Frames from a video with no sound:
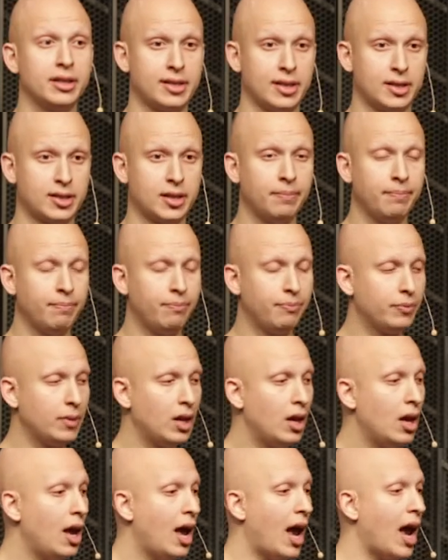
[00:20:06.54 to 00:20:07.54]
in the system.
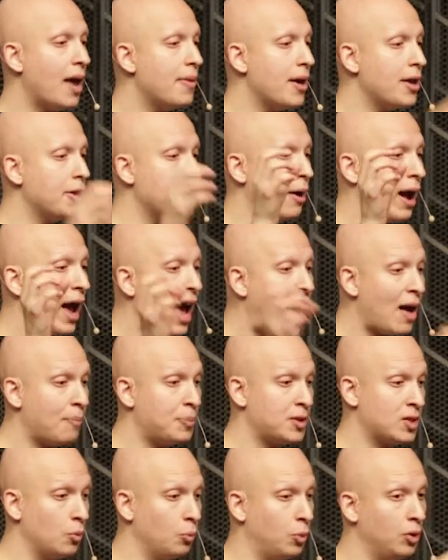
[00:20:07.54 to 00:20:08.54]
And then your
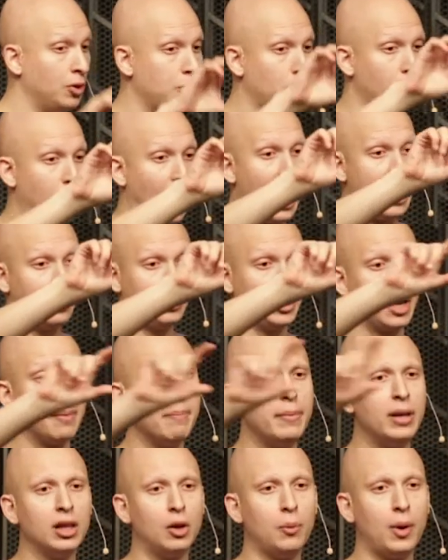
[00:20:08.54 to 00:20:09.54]
apps, you'll add like
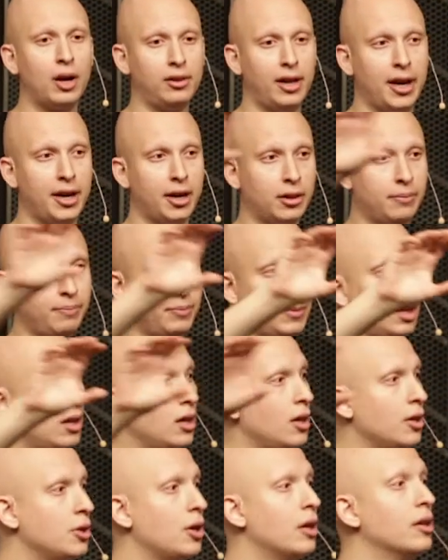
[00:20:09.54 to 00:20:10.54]
a middleware layer.
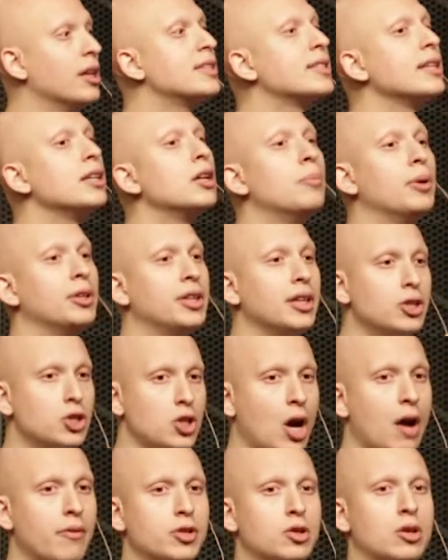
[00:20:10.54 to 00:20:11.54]
Let's say you're building
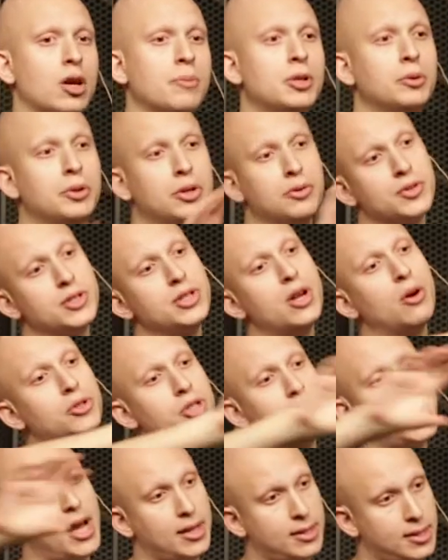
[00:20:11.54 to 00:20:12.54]
in JavaScript. You use
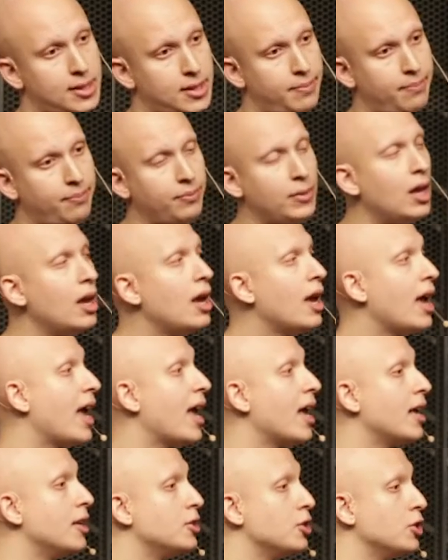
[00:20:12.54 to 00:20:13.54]
Node.js.
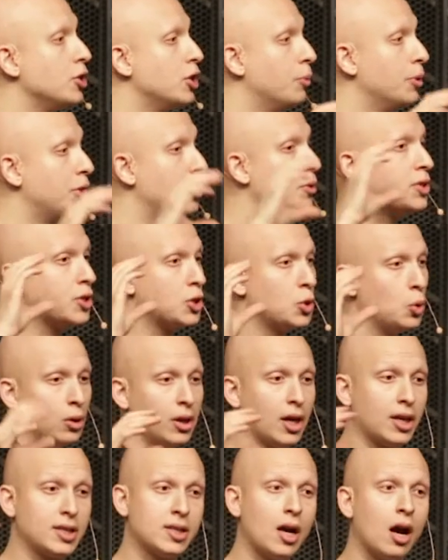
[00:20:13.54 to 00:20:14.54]
And you would use a
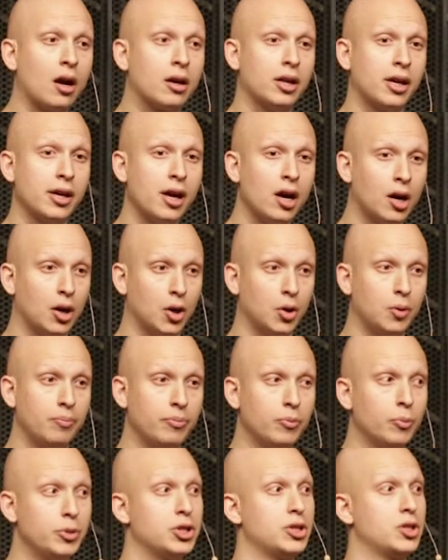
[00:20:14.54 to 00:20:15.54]
tool like
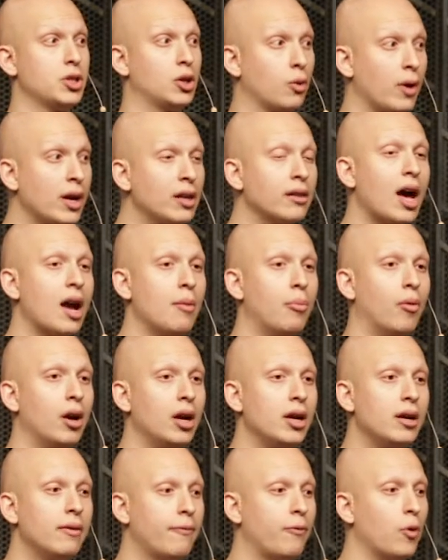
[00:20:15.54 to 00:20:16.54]
Socket.io, which is a great
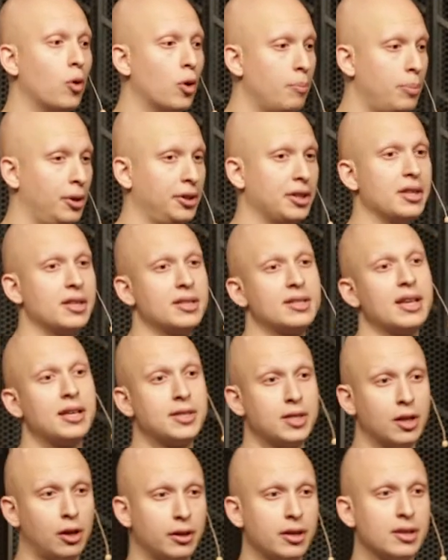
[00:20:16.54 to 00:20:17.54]
library for building these
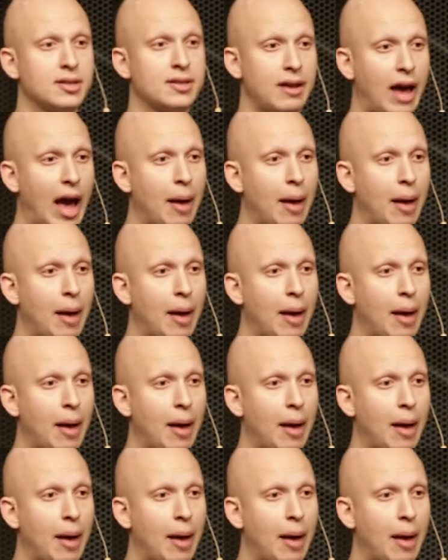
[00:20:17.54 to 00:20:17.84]
asynchronous